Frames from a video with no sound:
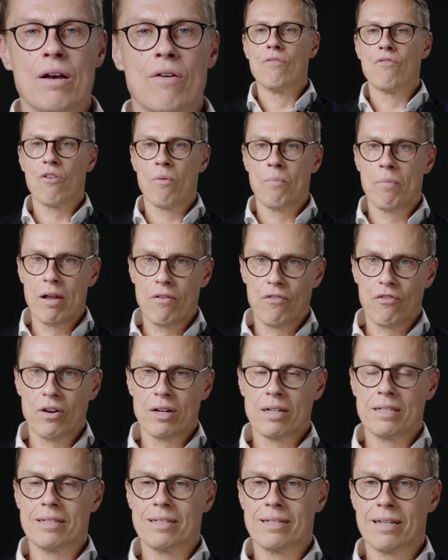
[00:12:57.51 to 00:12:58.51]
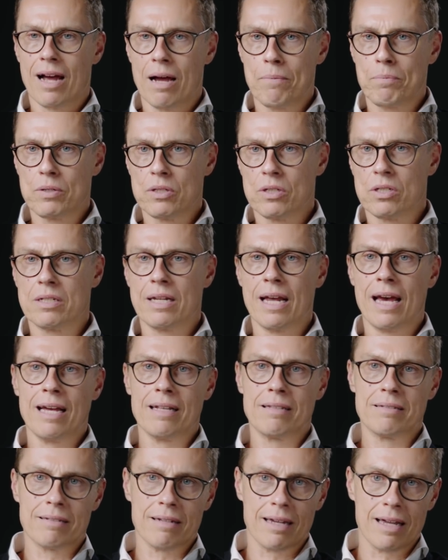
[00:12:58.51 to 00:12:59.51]
from different types of
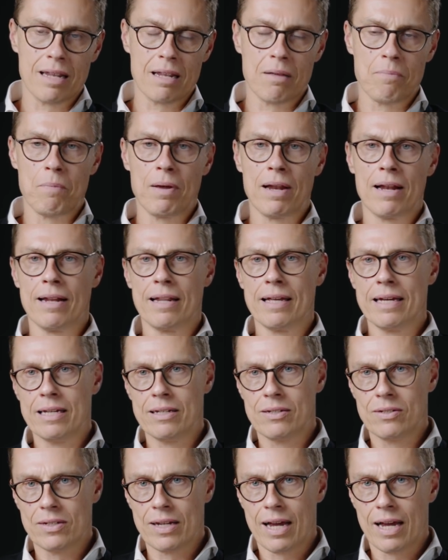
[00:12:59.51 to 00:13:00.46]
states in the Middle East